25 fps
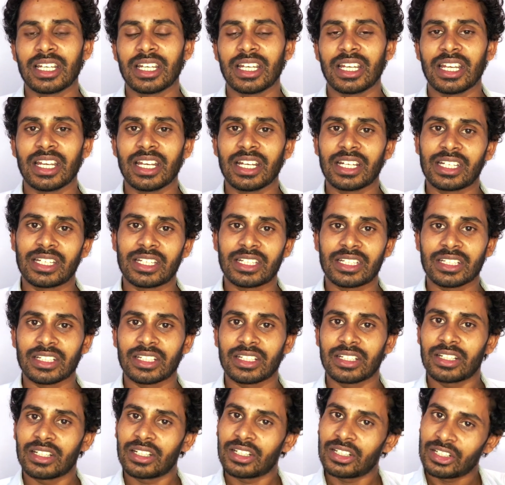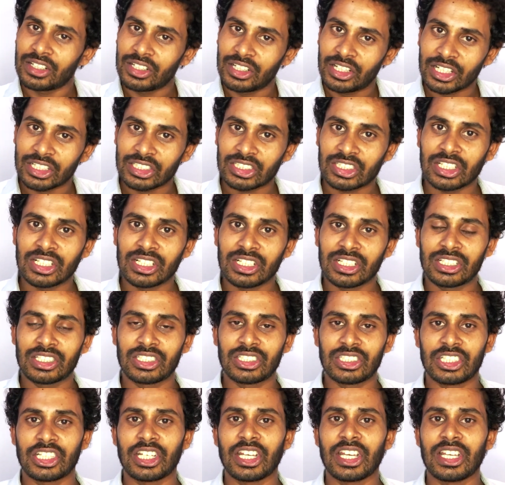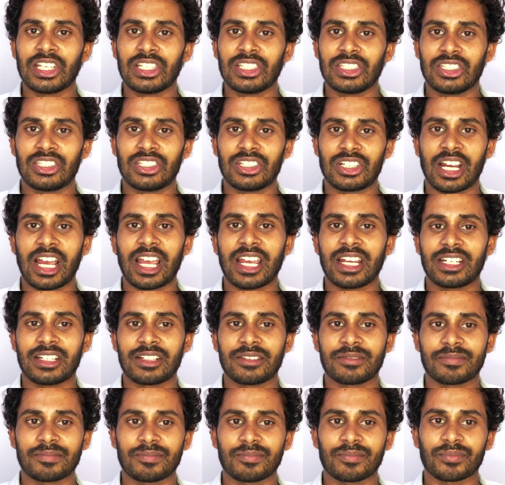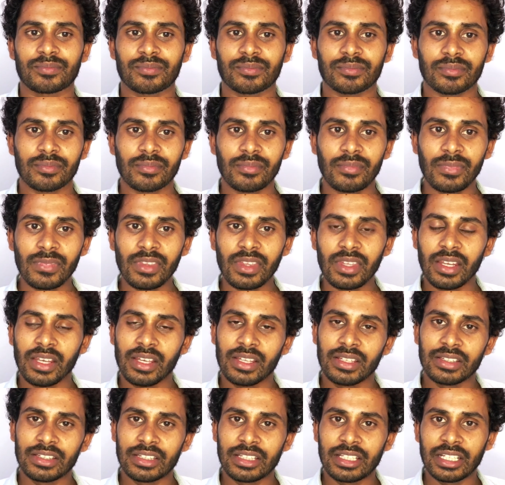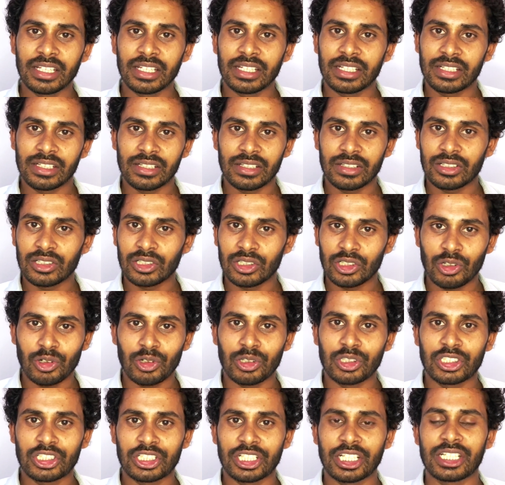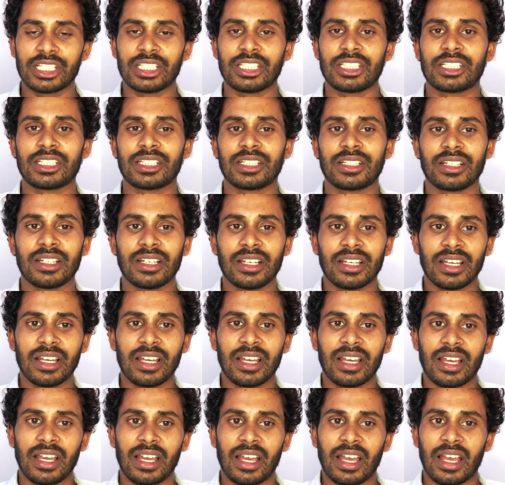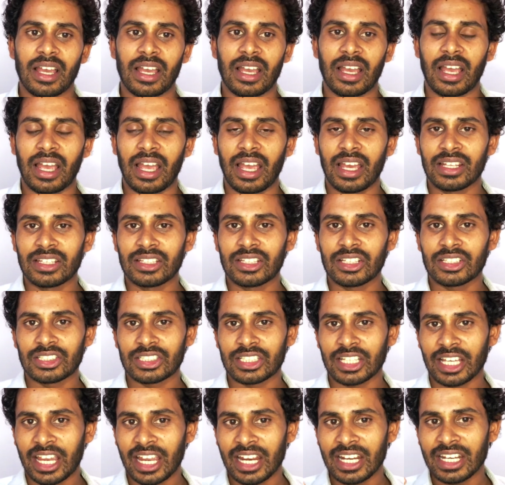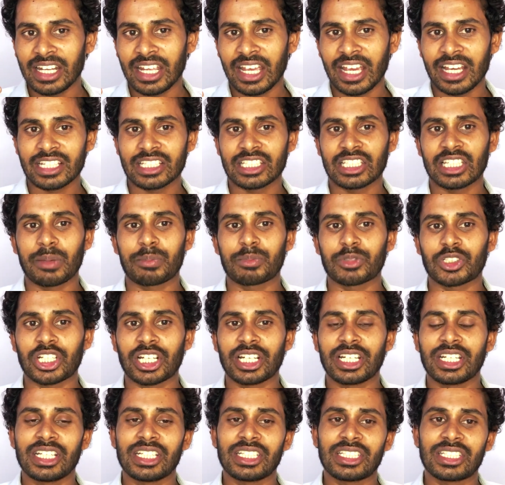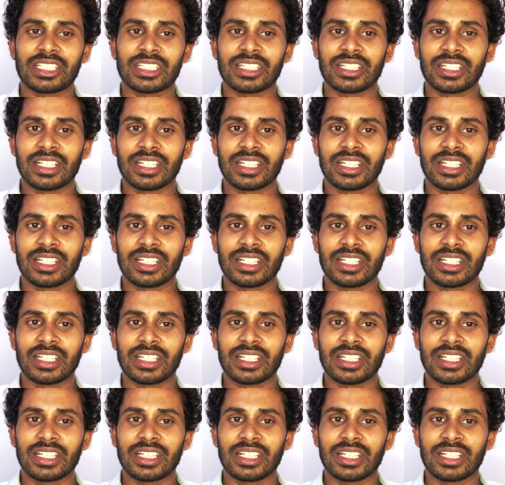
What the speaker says: it doesn't change, right? They don't change. And the second exception is